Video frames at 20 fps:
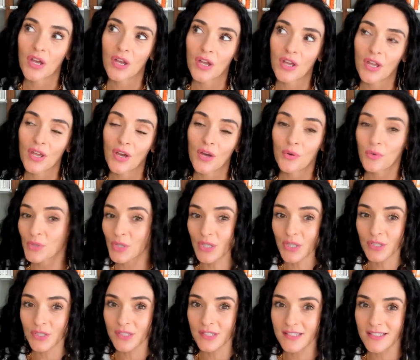
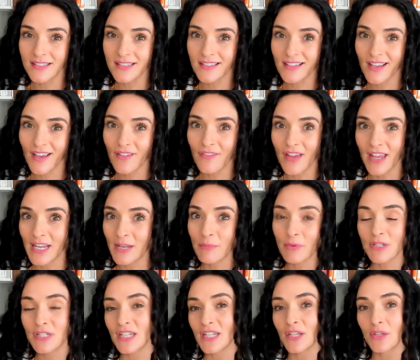owners of any
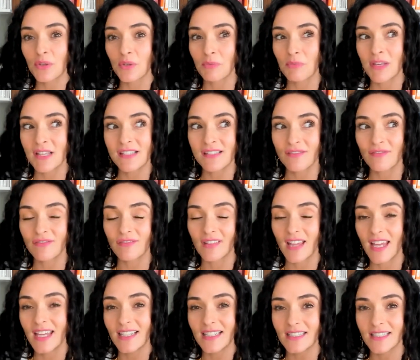particular piece of
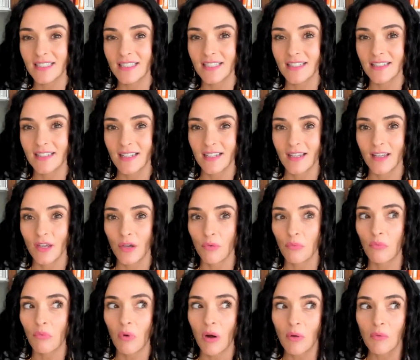land?
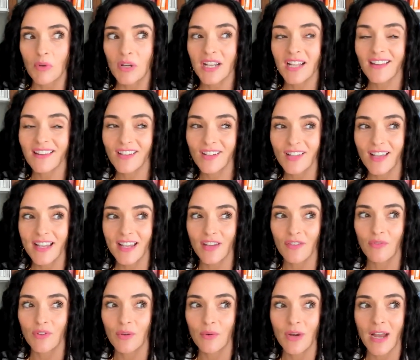What would it look like if
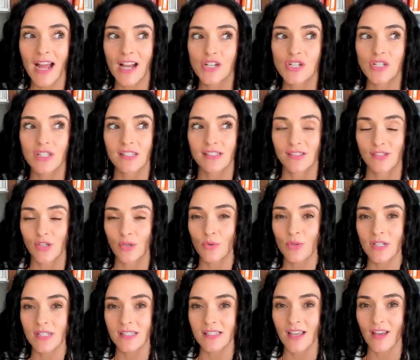we were actually
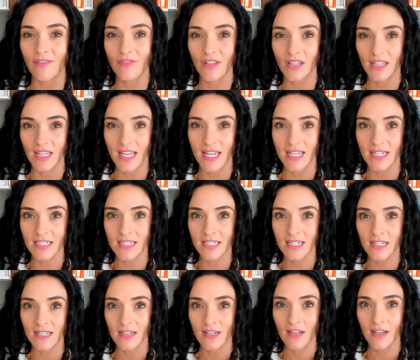stewards of the land?
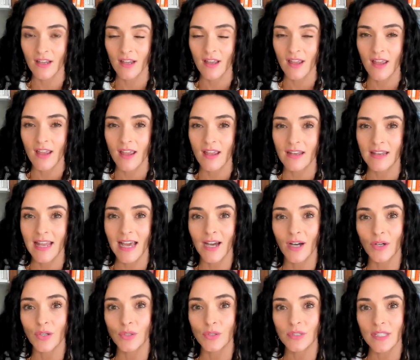
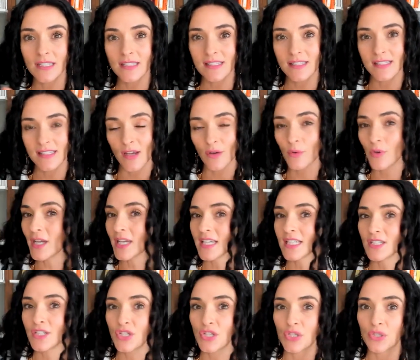Now, let's segue
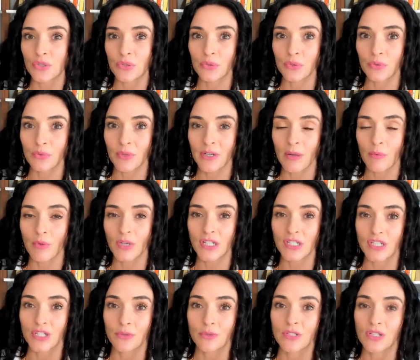into what I want to
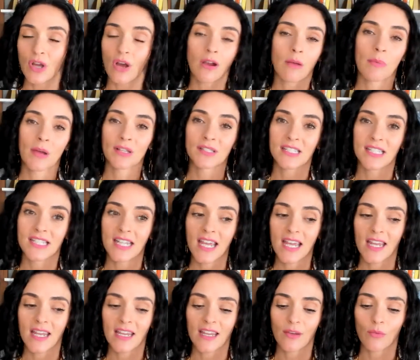do and talk about
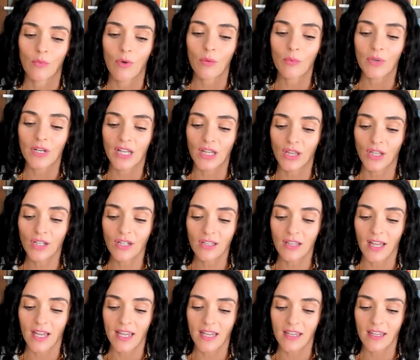today. What would it look
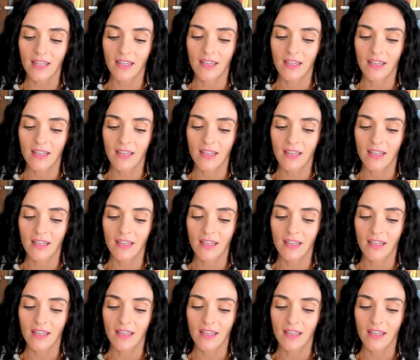like